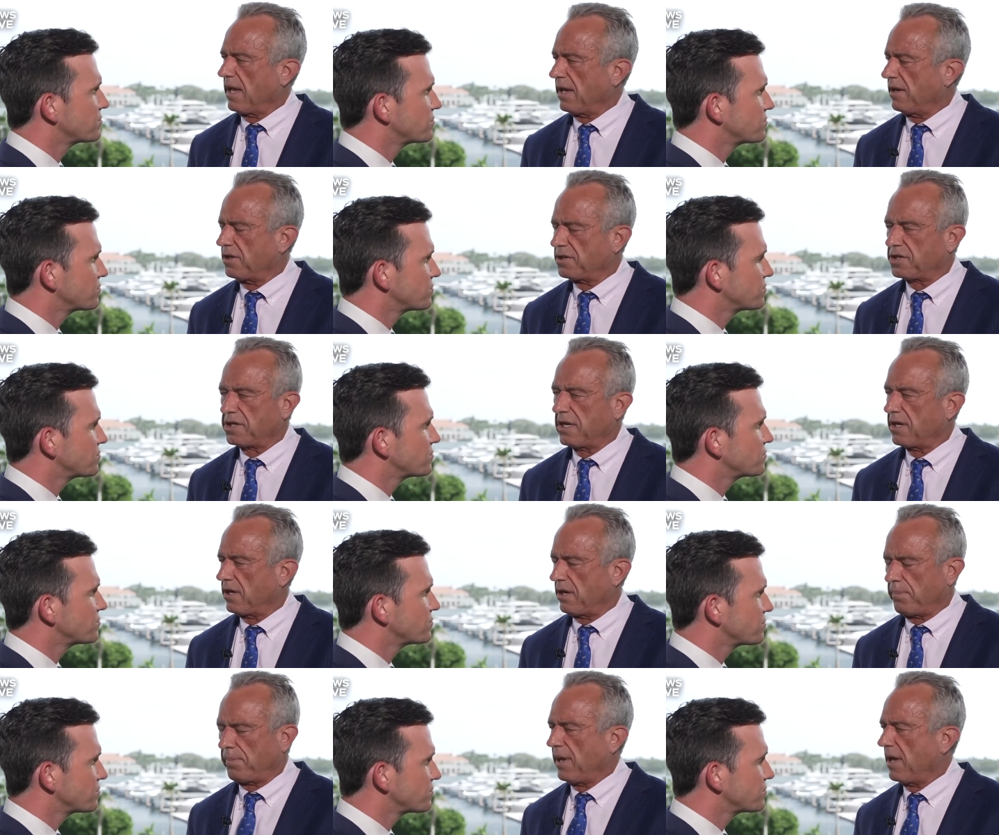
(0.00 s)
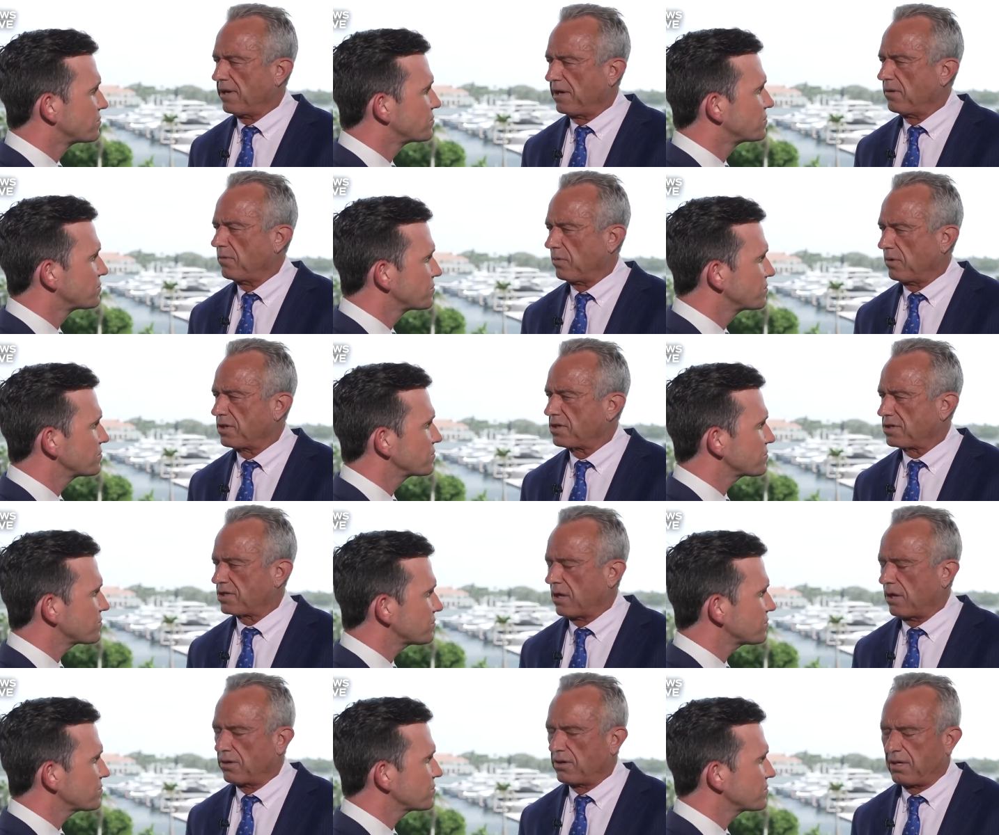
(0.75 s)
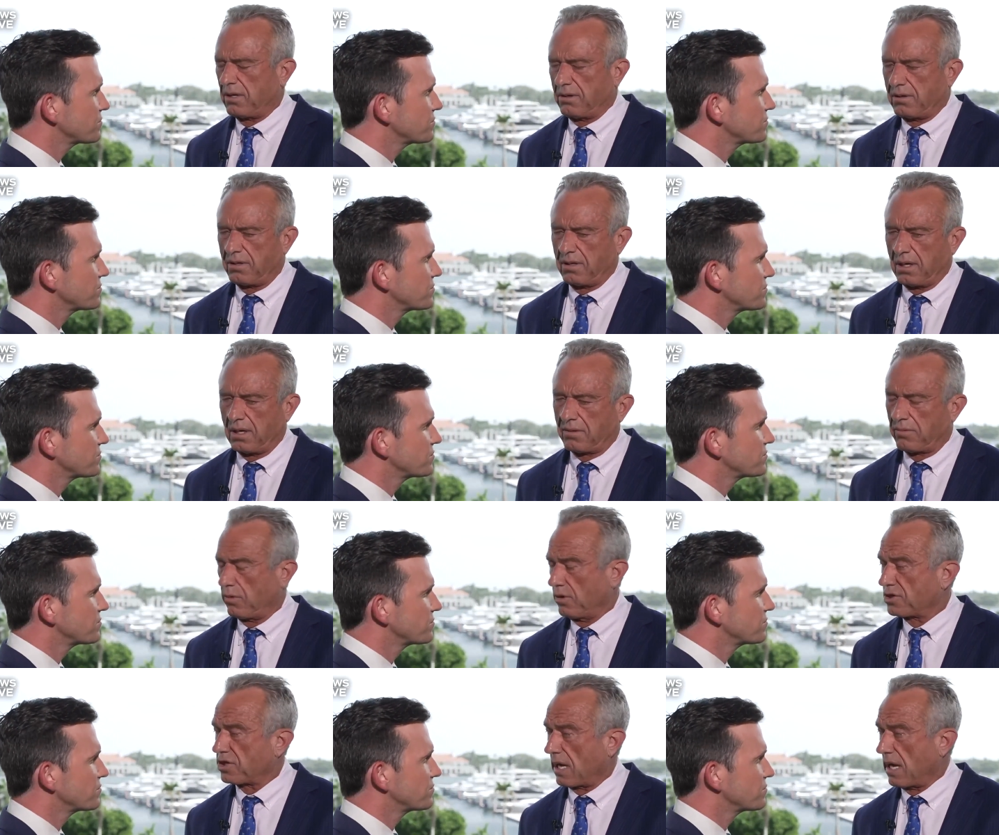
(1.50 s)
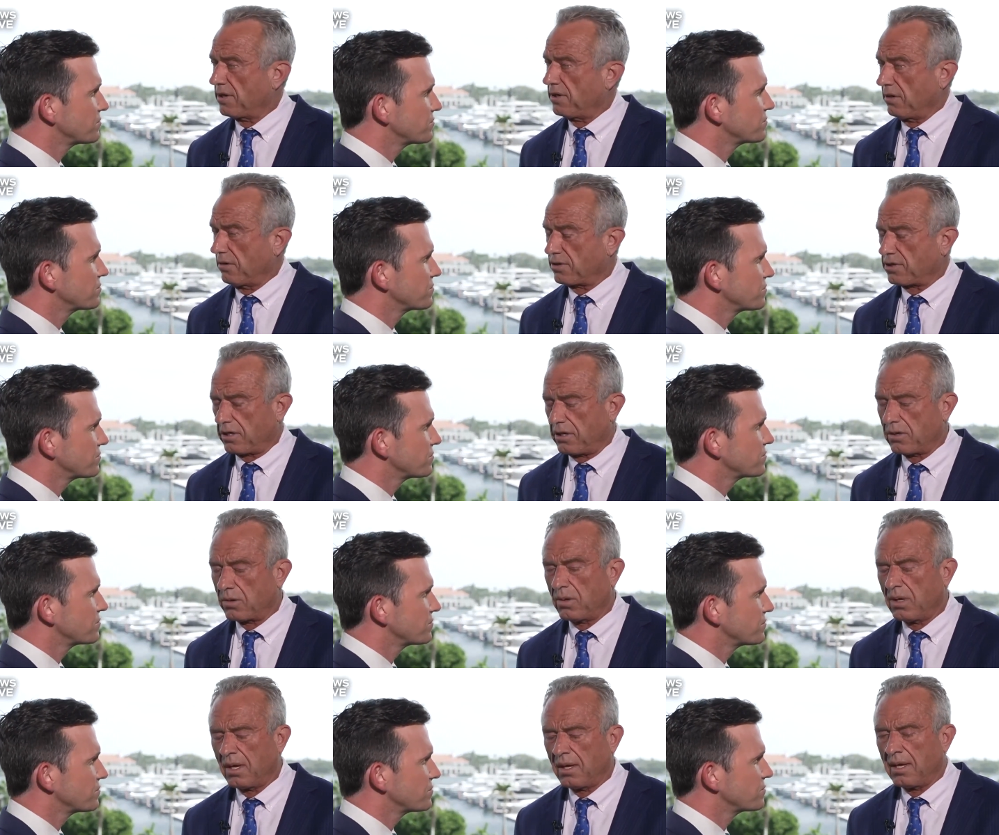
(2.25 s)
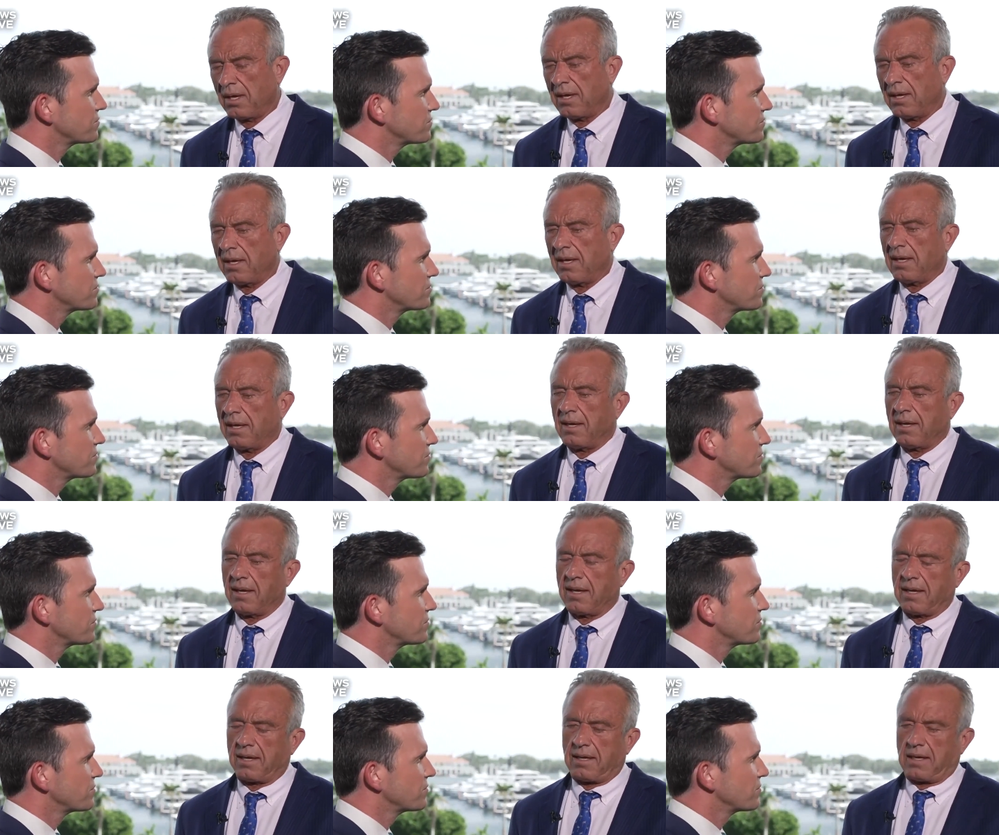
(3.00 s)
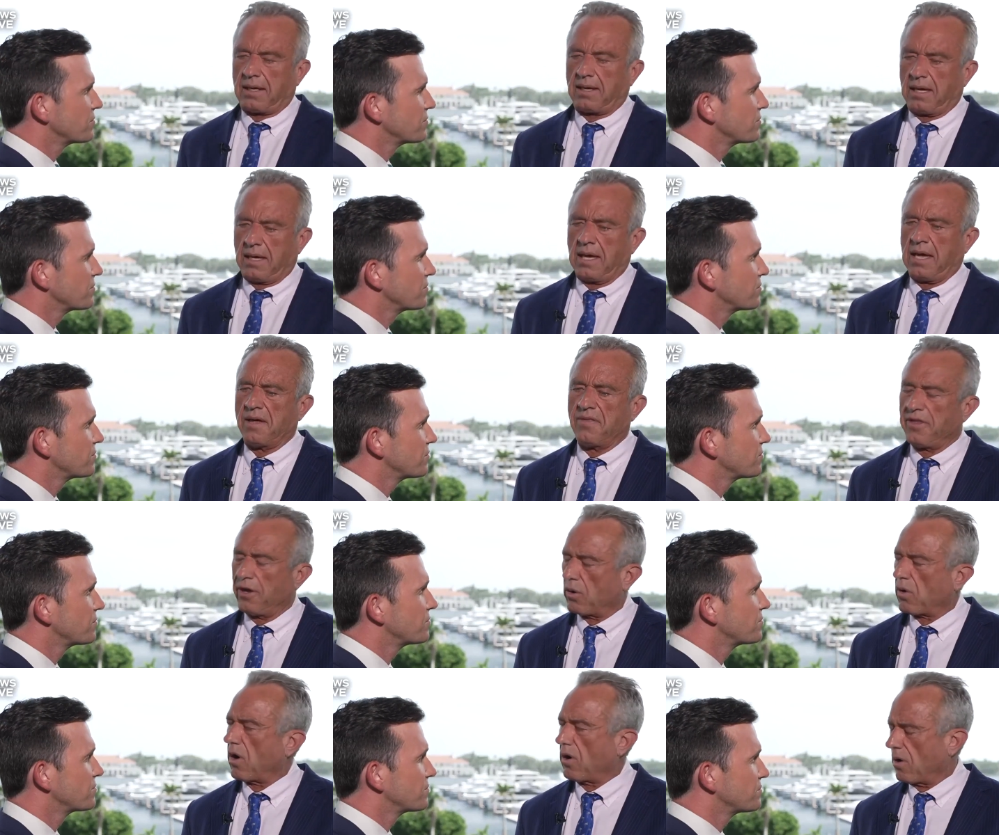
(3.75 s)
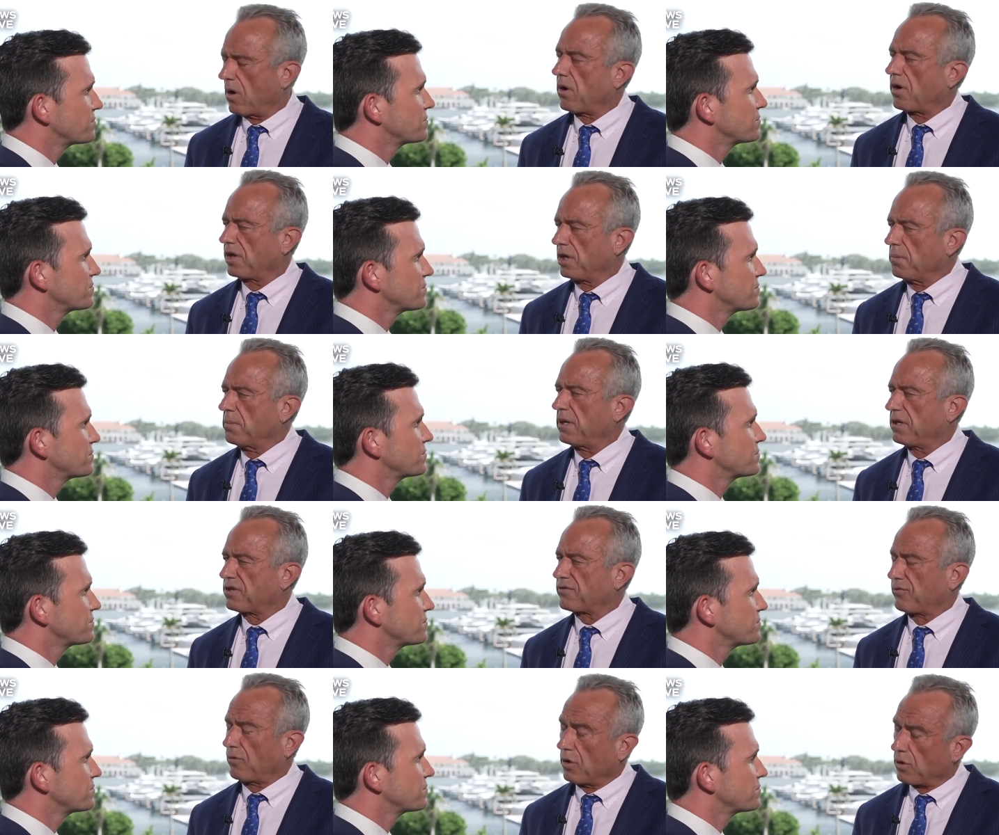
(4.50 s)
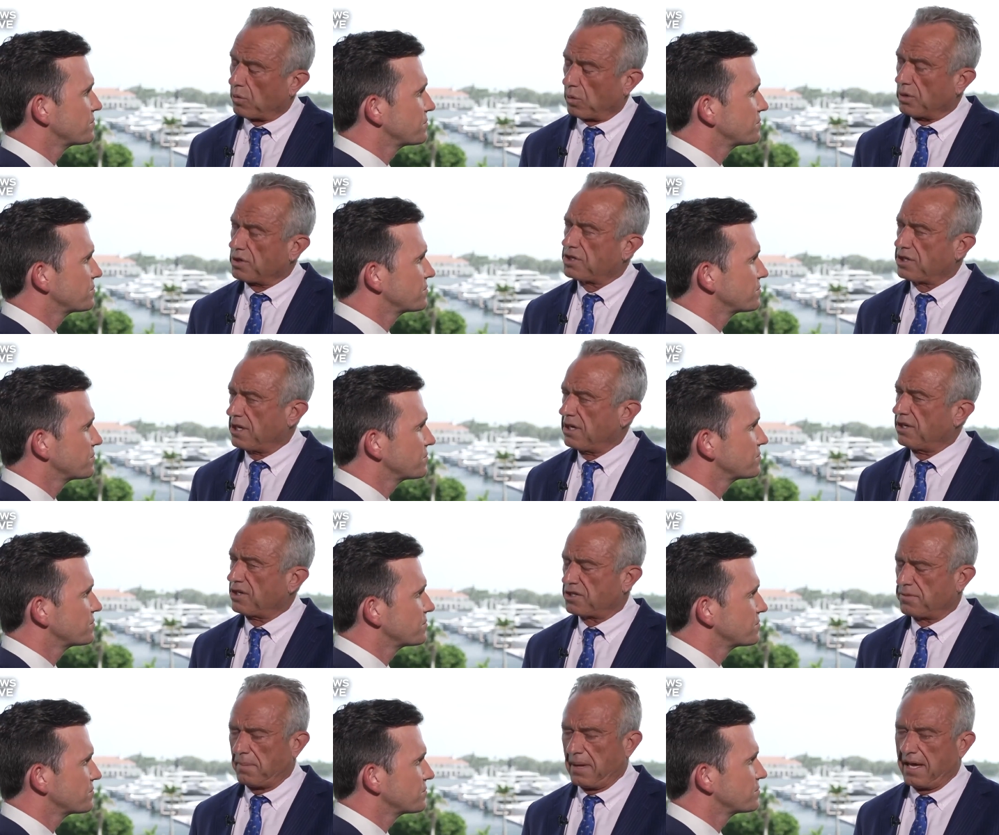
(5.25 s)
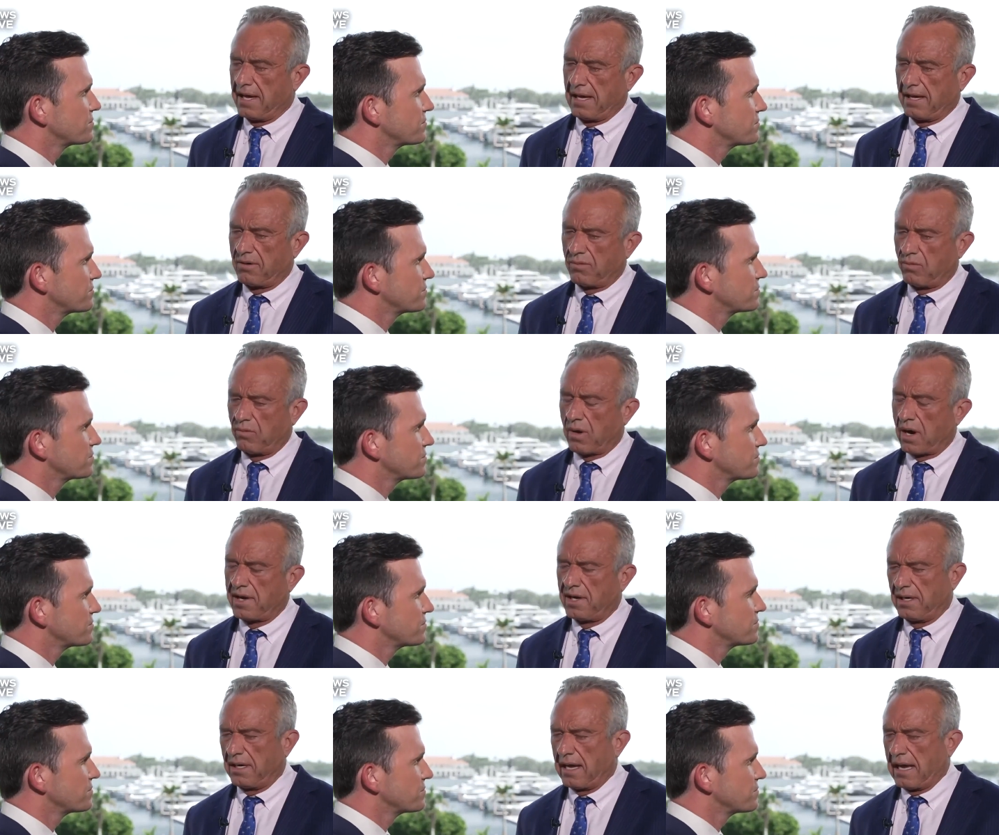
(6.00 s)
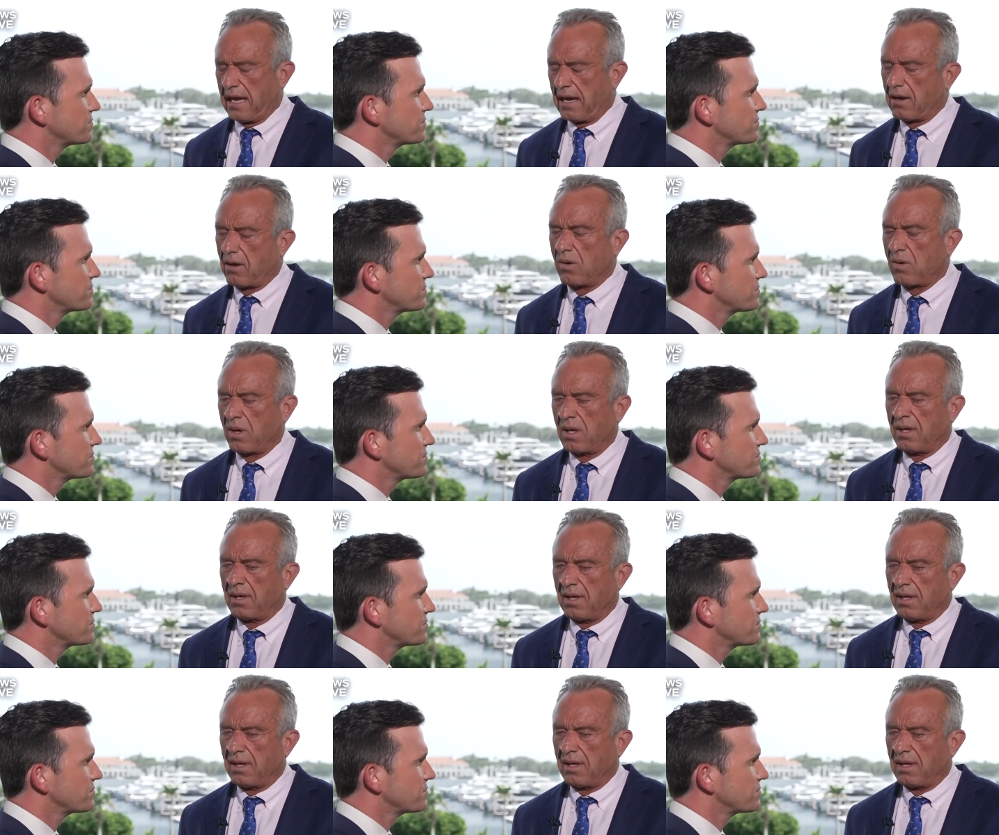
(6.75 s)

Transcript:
Speaker 1: energy independent, which so which I do too. And there are arguments for which he's made right now.